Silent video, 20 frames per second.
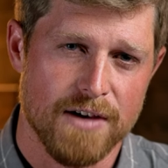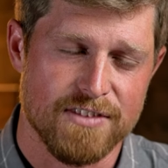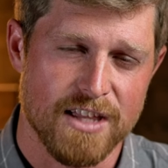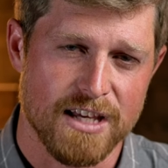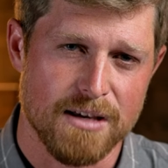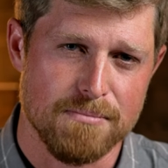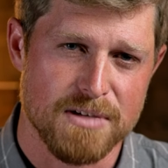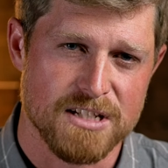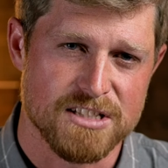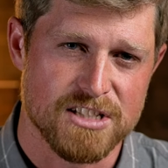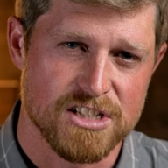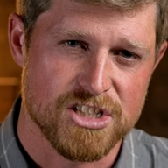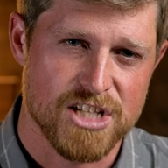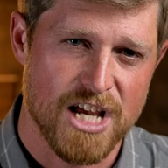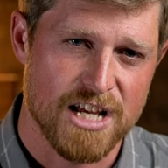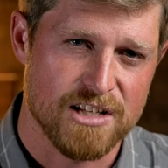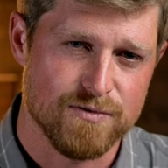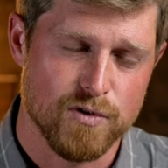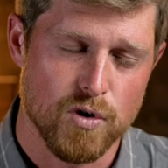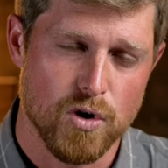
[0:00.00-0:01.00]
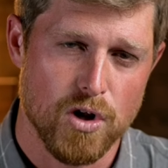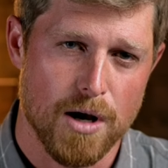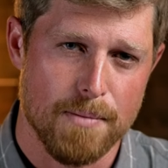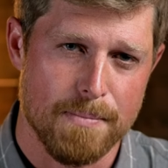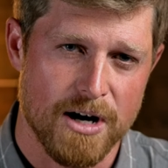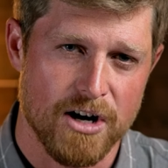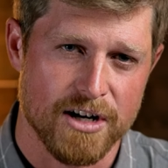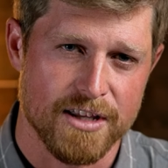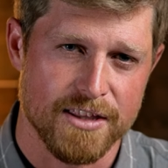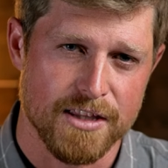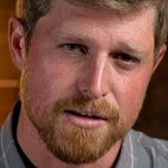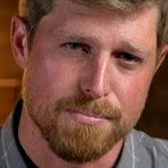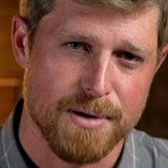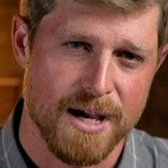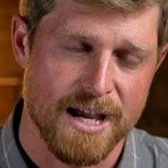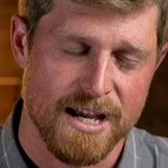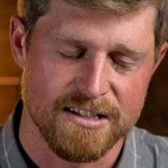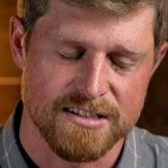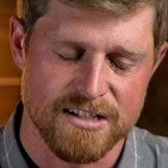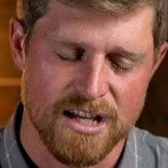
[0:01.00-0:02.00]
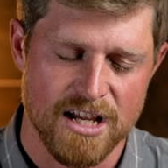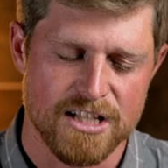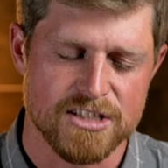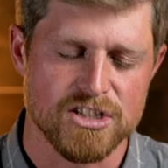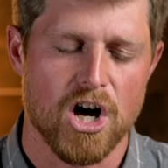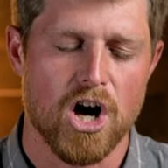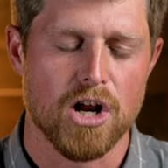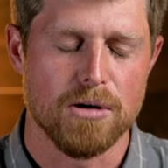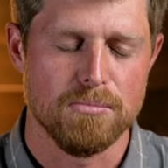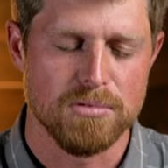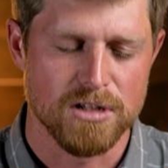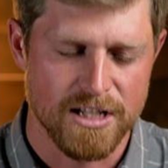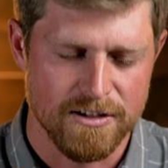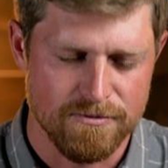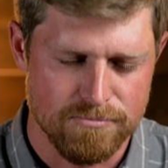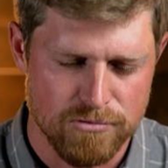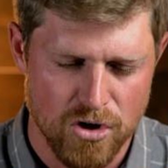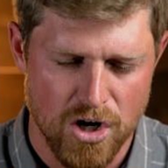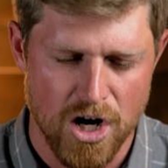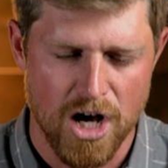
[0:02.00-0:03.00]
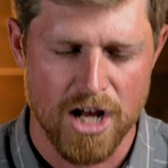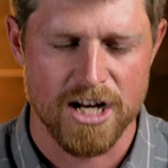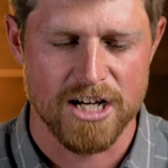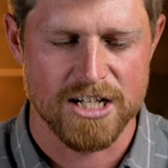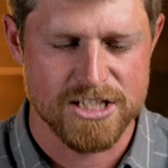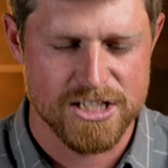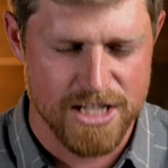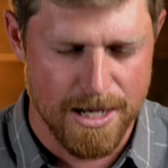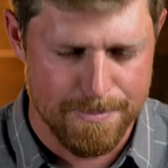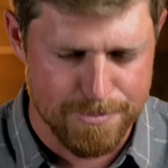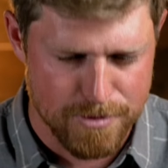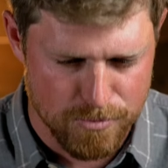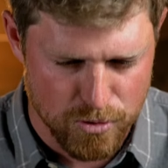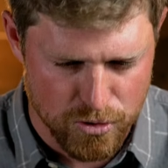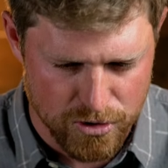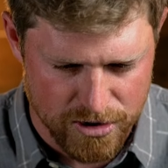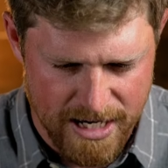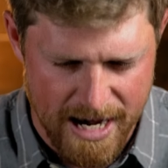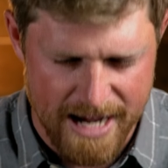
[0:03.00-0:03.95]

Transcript: If they can be successful, America then pays. It's unbelievable, unacceptable.